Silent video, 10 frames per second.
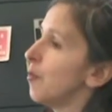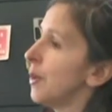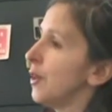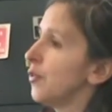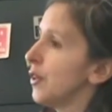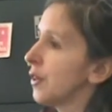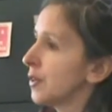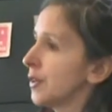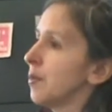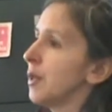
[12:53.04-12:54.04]
But if you're
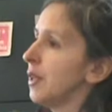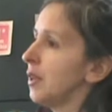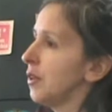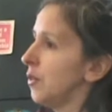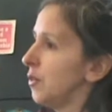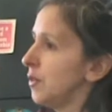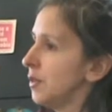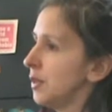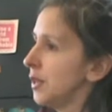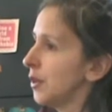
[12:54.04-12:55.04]
somebody
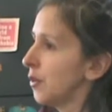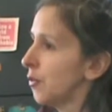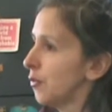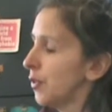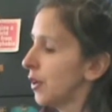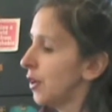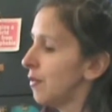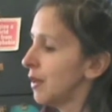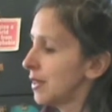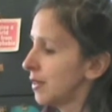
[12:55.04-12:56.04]
who's, very
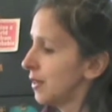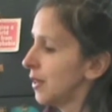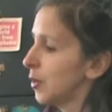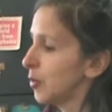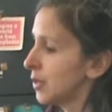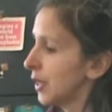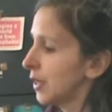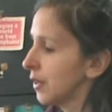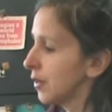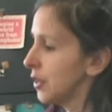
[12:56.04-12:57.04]
invested in a
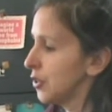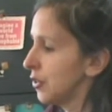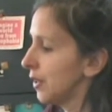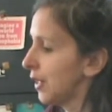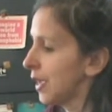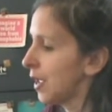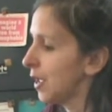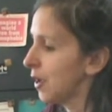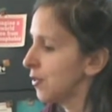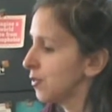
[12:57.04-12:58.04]
particular issue, like
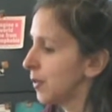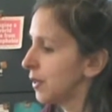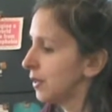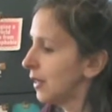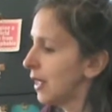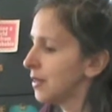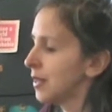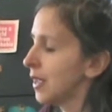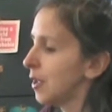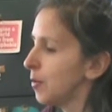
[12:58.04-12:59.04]
I spend a lot of
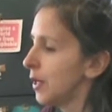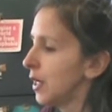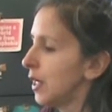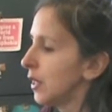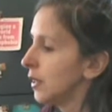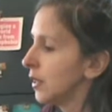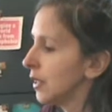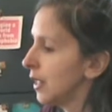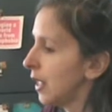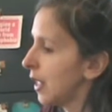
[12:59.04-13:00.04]
time
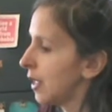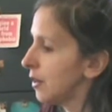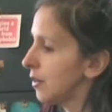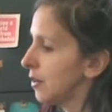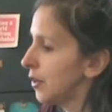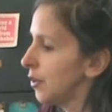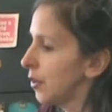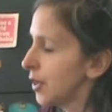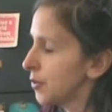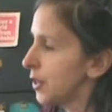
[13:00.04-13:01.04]
looking at,
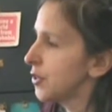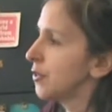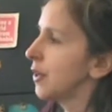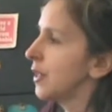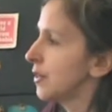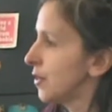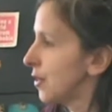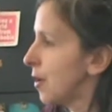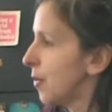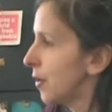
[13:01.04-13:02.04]
graduation rates and
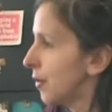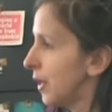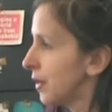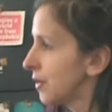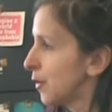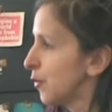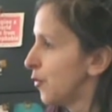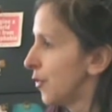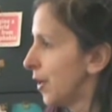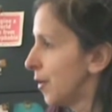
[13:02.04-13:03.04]
dropout rates of,
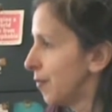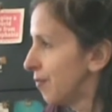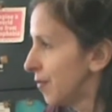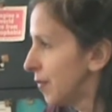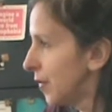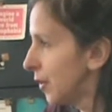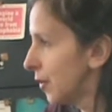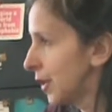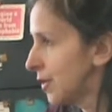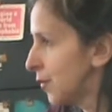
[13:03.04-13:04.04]

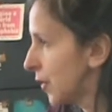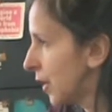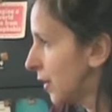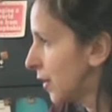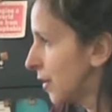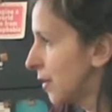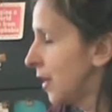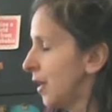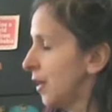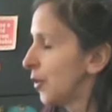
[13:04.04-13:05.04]
kids of color
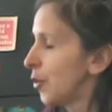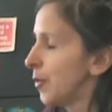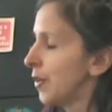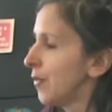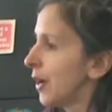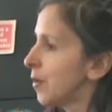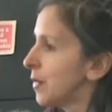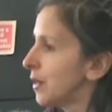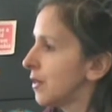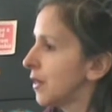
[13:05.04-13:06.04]
in urban
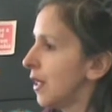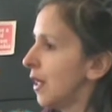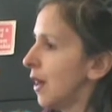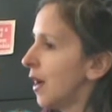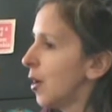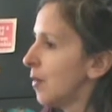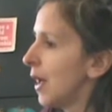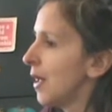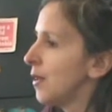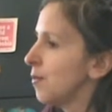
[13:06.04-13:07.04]
environments.
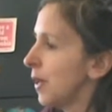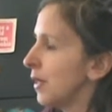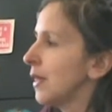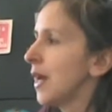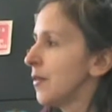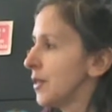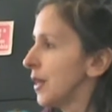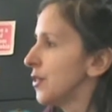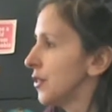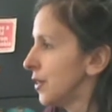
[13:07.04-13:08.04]
I pay a lot of
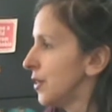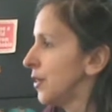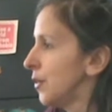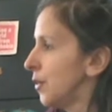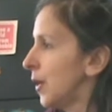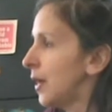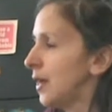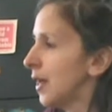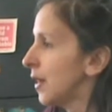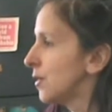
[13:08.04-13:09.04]
attention to
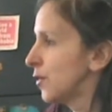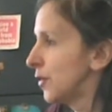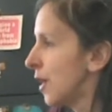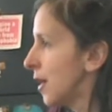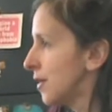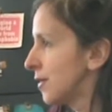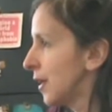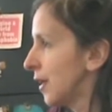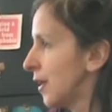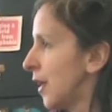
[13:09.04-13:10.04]
any kinds of laws
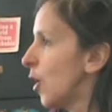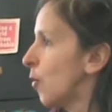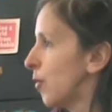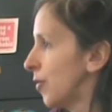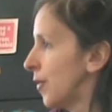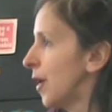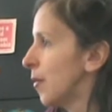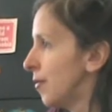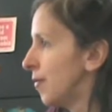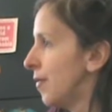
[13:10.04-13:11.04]
that can help
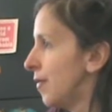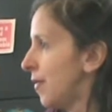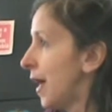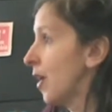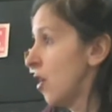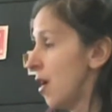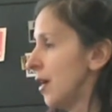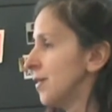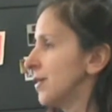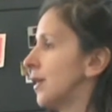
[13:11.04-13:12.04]
that
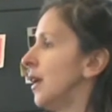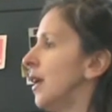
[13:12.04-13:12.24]
cause.